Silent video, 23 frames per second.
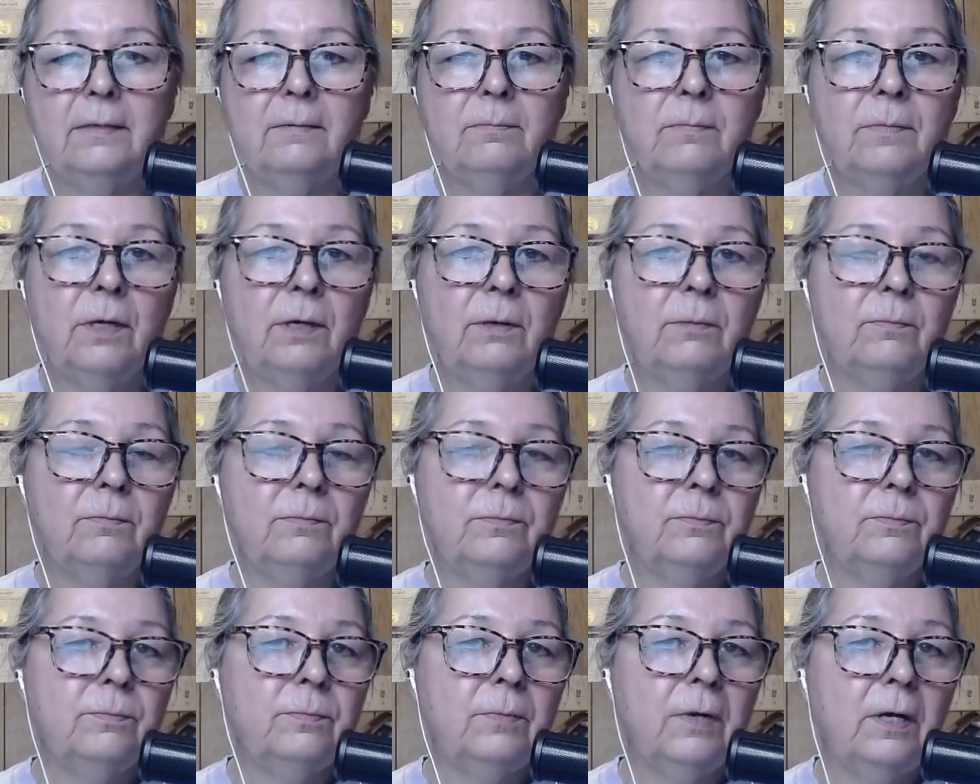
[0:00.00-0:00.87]

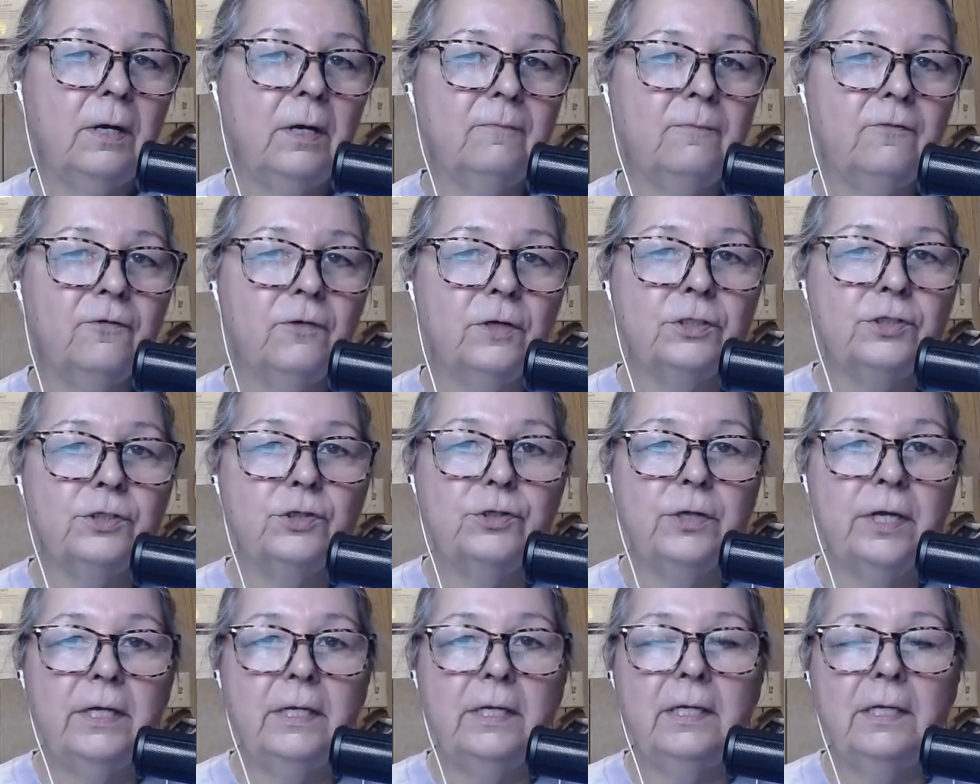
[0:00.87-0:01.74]
I'm
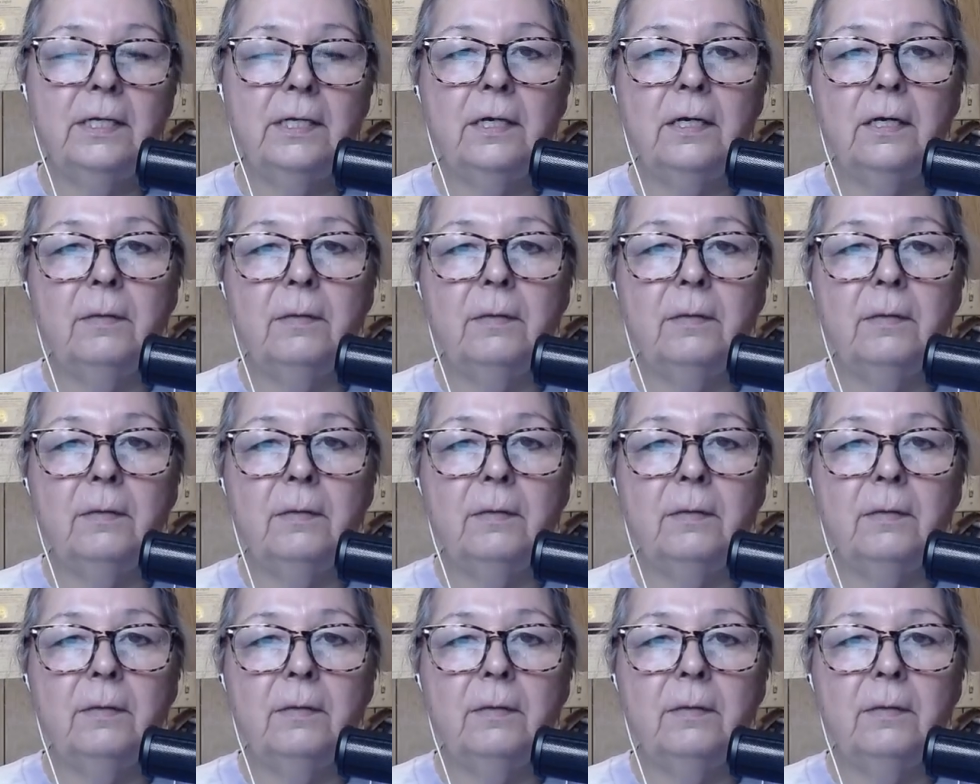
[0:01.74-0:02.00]
frustrated.